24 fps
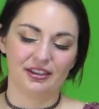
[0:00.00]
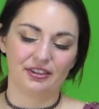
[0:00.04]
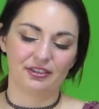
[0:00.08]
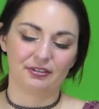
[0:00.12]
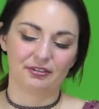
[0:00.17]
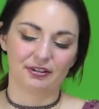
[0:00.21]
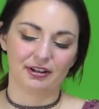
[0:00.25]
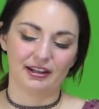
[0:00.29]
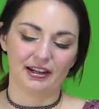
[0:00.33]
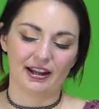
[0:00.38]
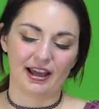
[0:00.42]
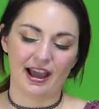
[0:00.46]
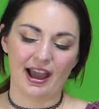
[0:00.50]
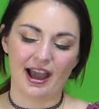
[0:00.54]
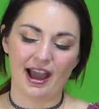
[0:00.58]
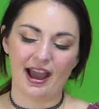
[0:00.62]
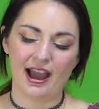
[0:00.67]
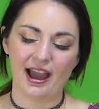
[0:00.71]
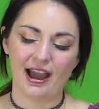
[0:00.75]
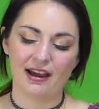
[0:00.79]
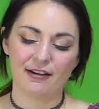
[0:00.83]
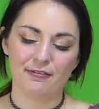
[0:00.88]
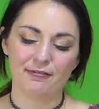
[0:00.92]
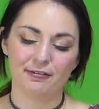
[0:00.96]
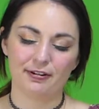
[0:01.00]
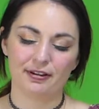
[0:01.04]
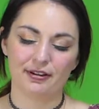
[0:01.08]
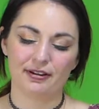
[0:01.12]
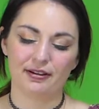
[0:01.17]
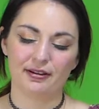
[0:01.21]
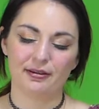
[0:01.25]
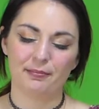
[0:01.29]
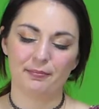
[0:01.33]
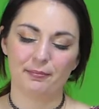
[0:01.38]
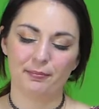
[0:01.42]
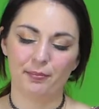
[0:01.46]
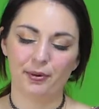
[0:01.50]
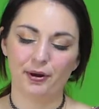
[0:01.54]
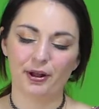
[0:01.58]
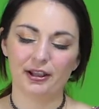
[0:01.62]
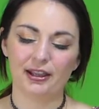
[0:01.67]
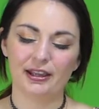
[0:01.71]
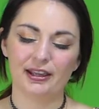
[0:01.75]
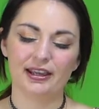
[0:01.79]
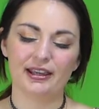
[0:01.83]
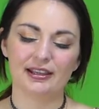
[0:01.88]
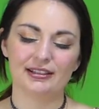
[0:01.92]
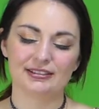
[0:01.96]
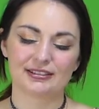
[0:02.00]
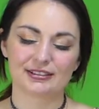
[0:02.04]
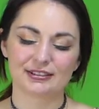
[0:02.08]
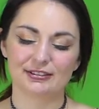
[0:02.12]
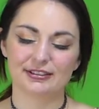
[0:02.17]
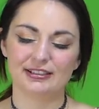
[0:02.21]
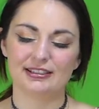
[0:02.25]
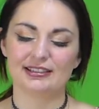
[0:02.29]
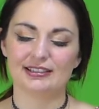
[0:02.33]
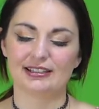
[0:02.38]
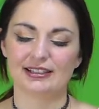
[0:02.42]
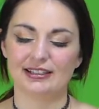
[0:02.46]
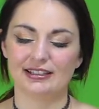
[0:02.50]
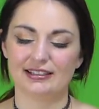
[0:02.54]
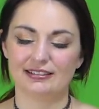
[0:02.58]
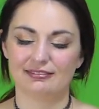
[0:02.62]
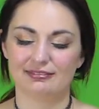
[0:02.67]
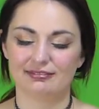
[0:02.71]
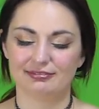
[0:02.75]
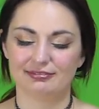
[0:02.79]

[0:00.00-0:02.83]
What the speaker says: 3.5. Pull it, squeeze it.